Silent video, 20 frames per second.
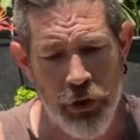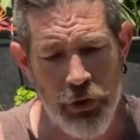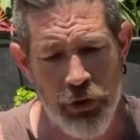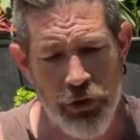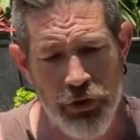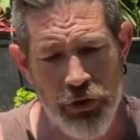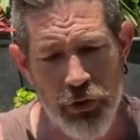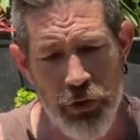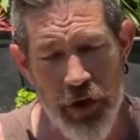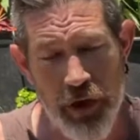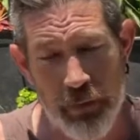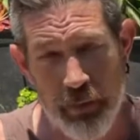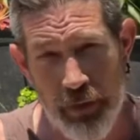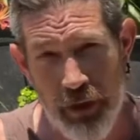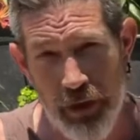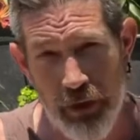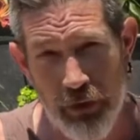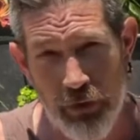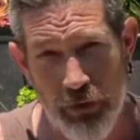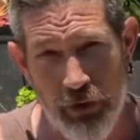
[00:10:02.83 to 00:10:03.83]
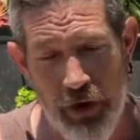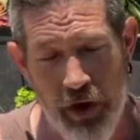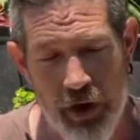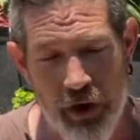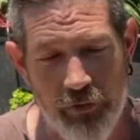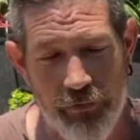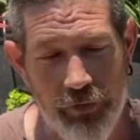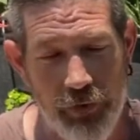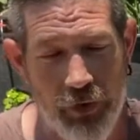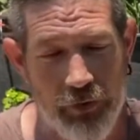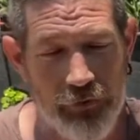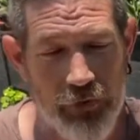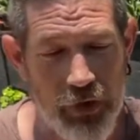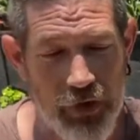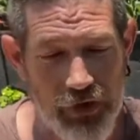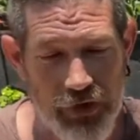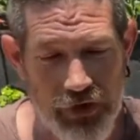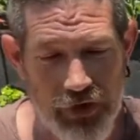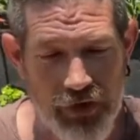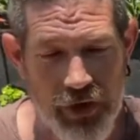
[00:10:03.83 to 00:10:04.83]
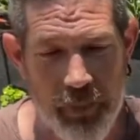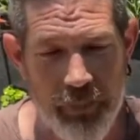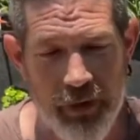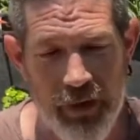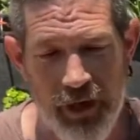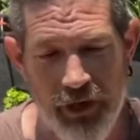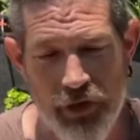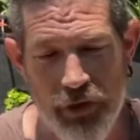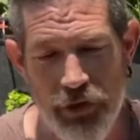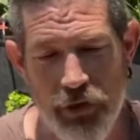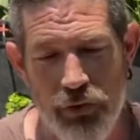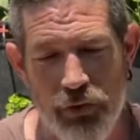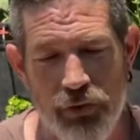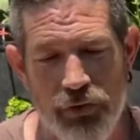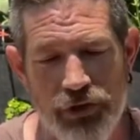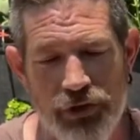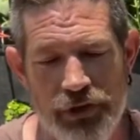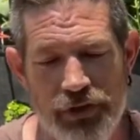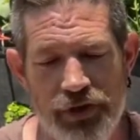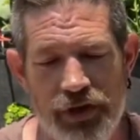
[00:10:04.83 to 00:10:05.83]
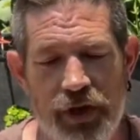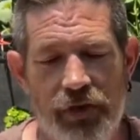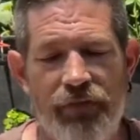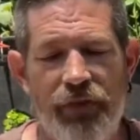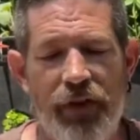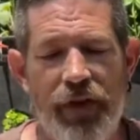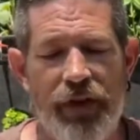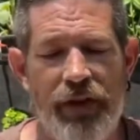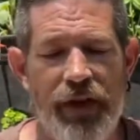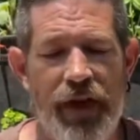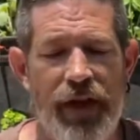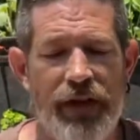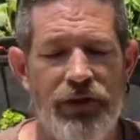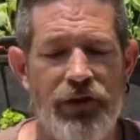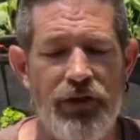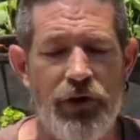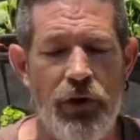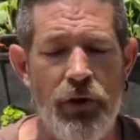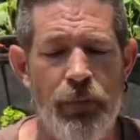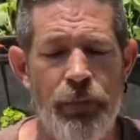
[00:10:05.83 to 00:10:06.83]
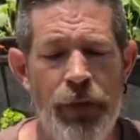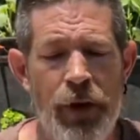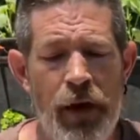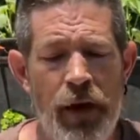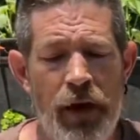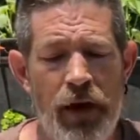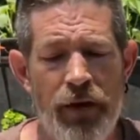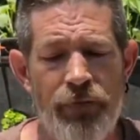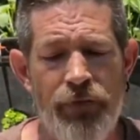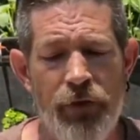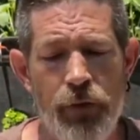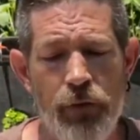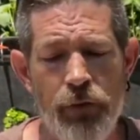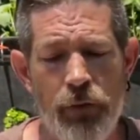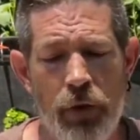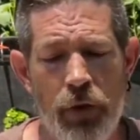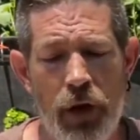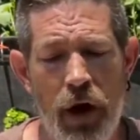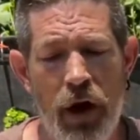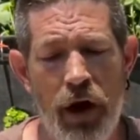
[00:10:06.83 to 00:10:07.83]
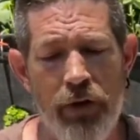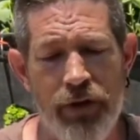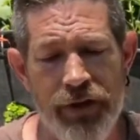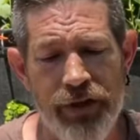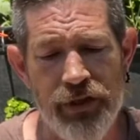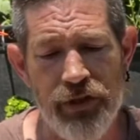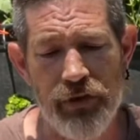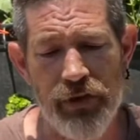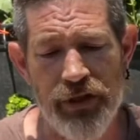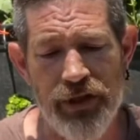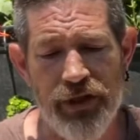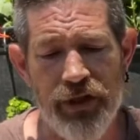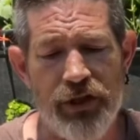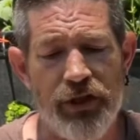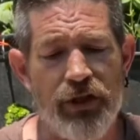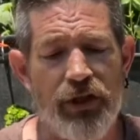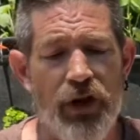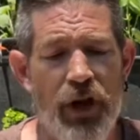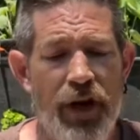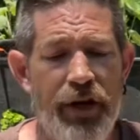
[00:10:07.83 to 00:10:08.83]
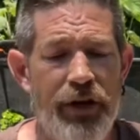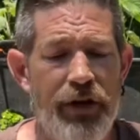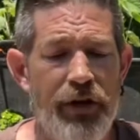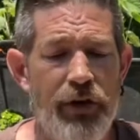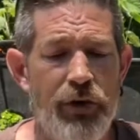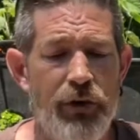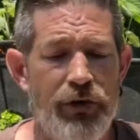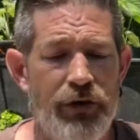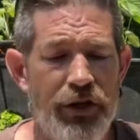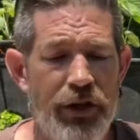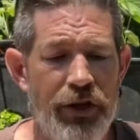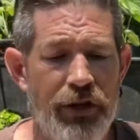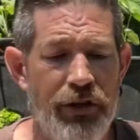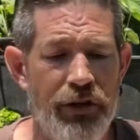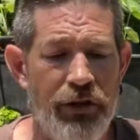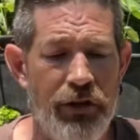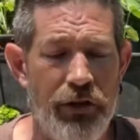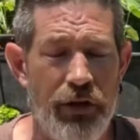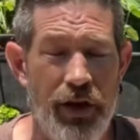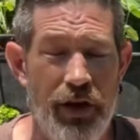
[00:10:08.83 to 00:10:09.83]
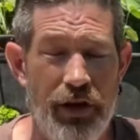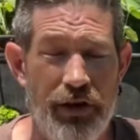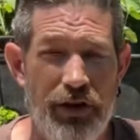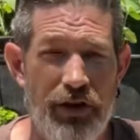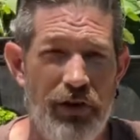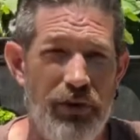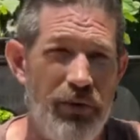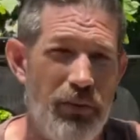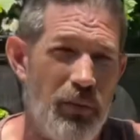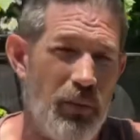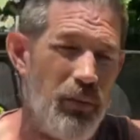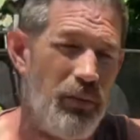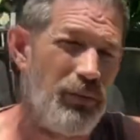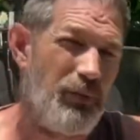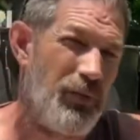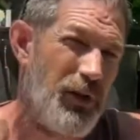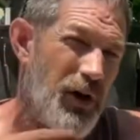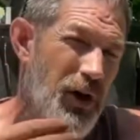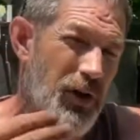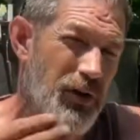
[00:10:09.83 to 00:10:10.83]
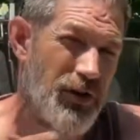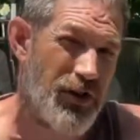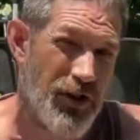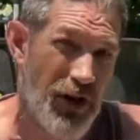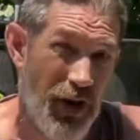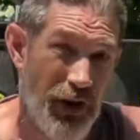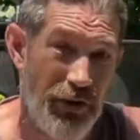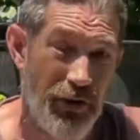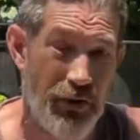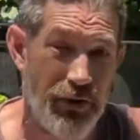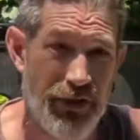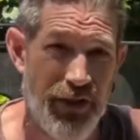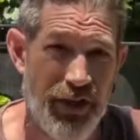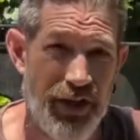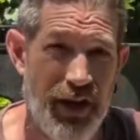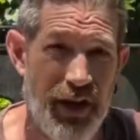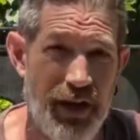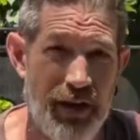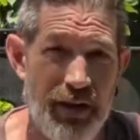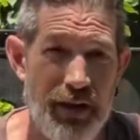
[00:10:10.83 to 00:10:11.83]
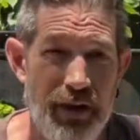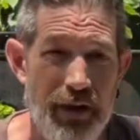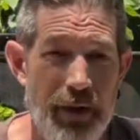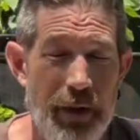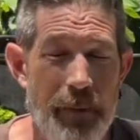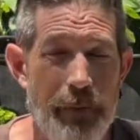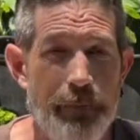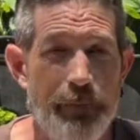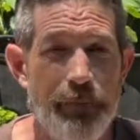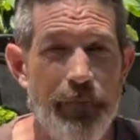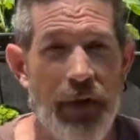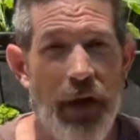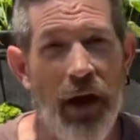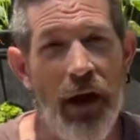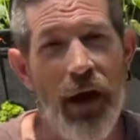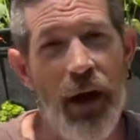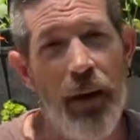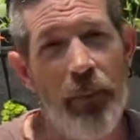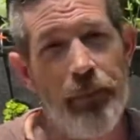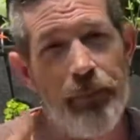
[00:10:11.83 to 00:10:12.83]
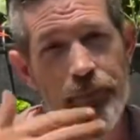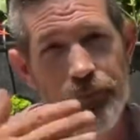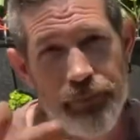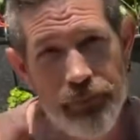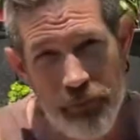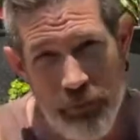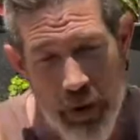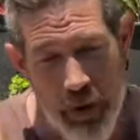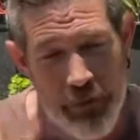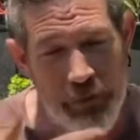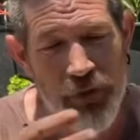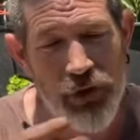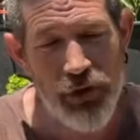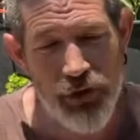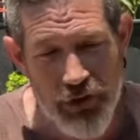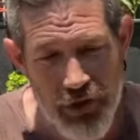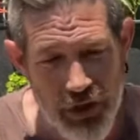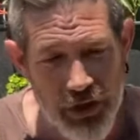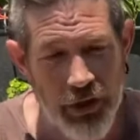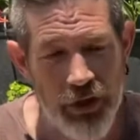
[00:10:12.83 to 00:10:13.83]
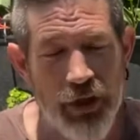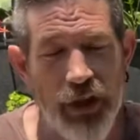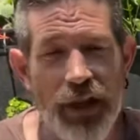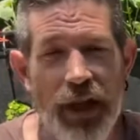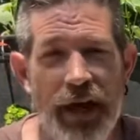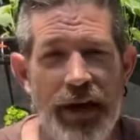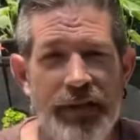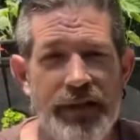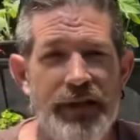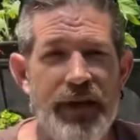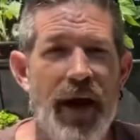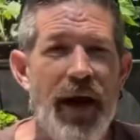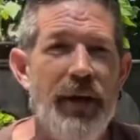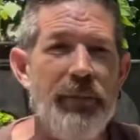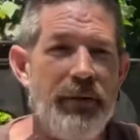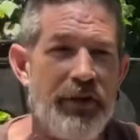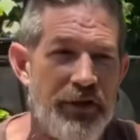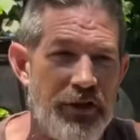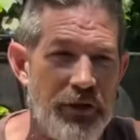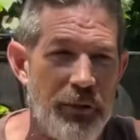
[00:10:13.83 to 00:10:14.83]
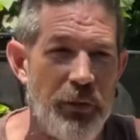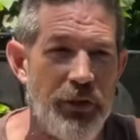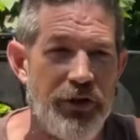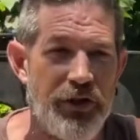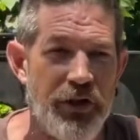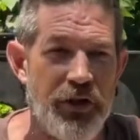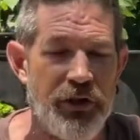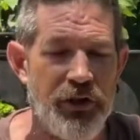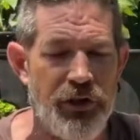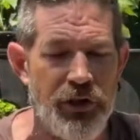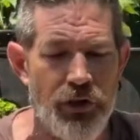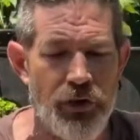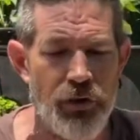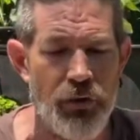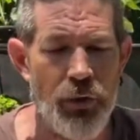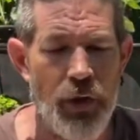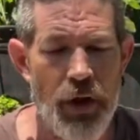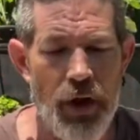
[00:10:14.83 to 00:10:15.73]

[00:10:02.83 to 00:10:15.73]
you do got to be a little careful if you stomach issues and stuff like that. So if you are interested in trying to use it and you know, start using it, maybe use a little at a time and see what you can do.